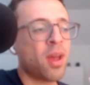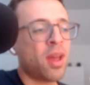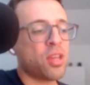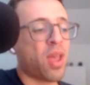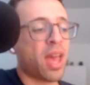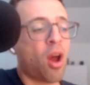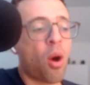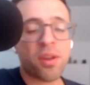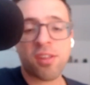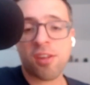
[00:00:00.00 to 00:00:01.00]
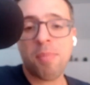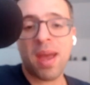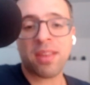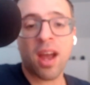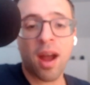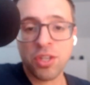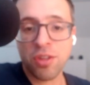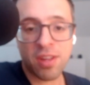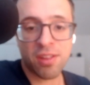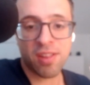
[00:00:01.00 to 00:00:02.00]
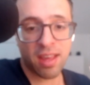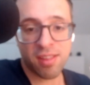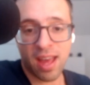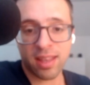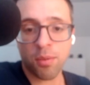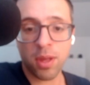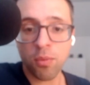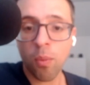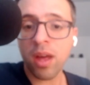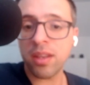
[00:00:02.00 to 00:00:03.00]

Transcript: you can't always expect the coverage is going to say exactly what you want.